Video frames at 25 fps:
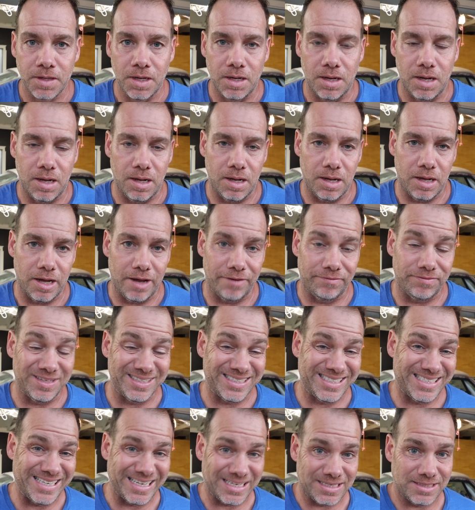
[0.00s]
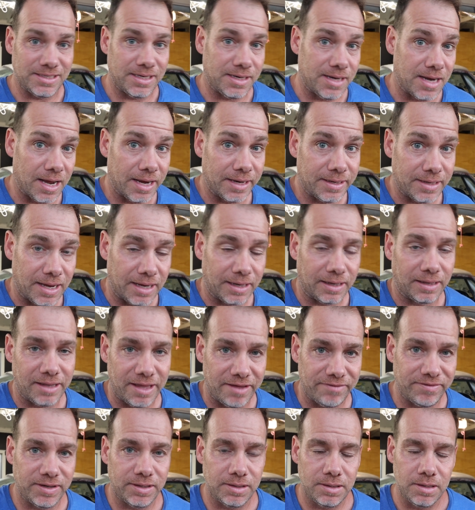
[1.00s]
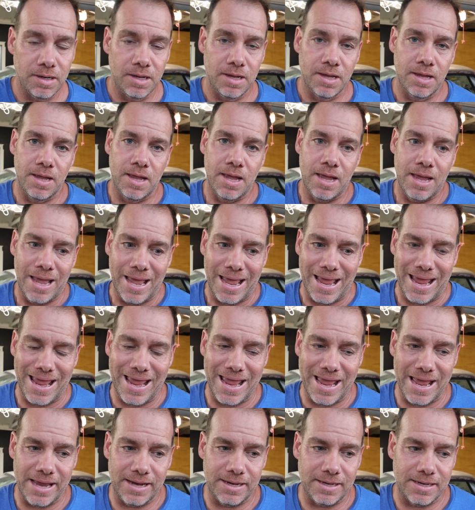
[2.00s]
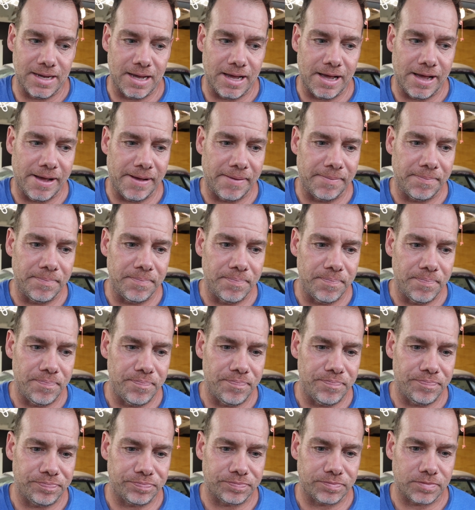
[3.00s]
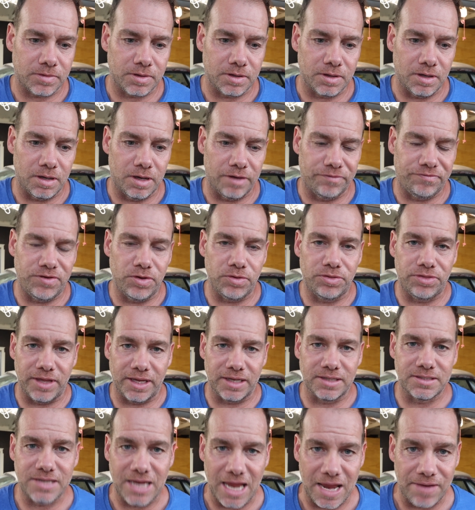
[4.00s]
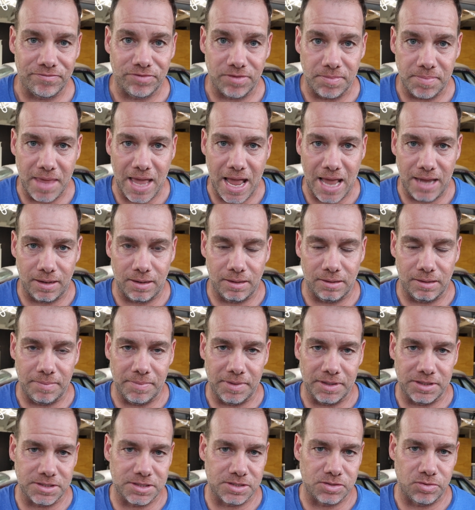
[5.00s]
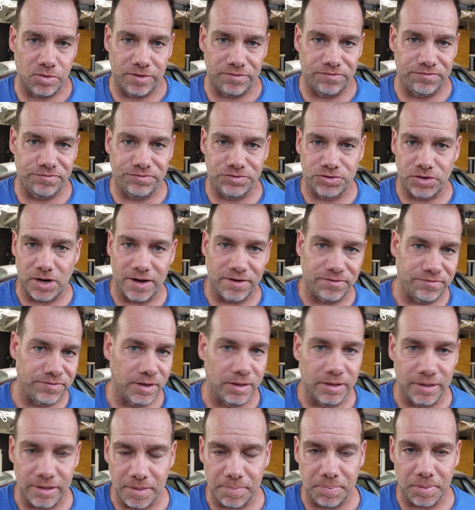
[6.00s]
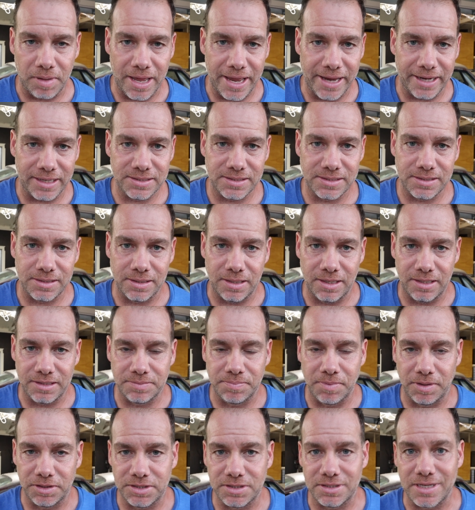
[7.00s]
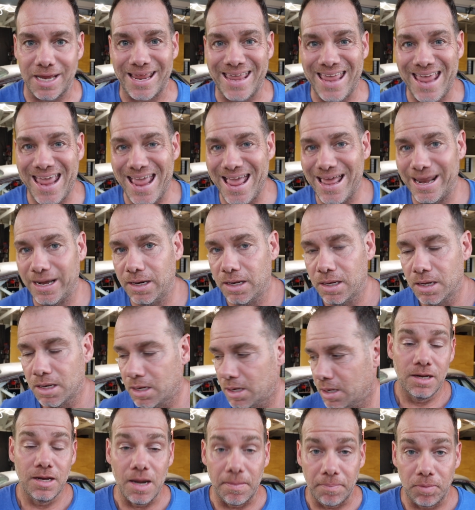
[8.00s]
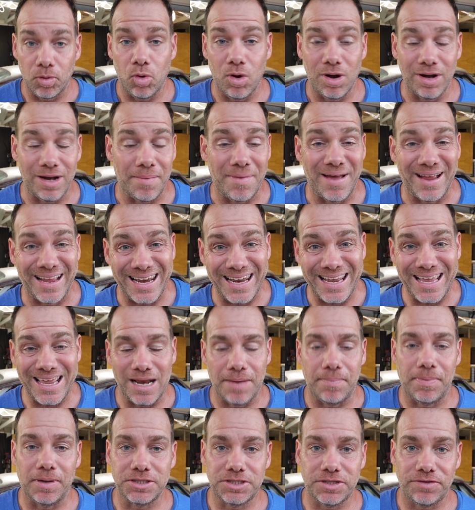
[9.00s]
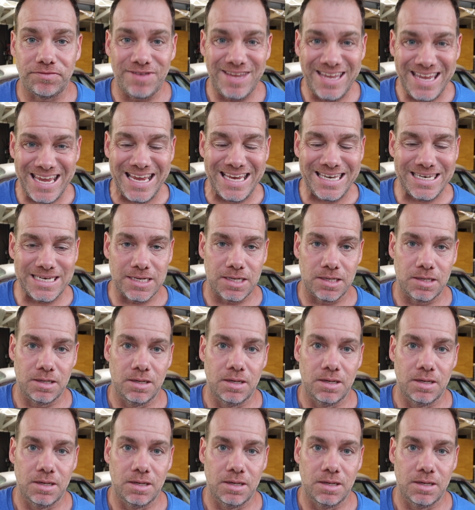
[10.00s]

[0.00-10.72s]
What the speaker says: of this 69 911. And a few things came from that. Let me just sort of try to fill in the blanks as much as I can. Number one, am I going to get a bunch of heat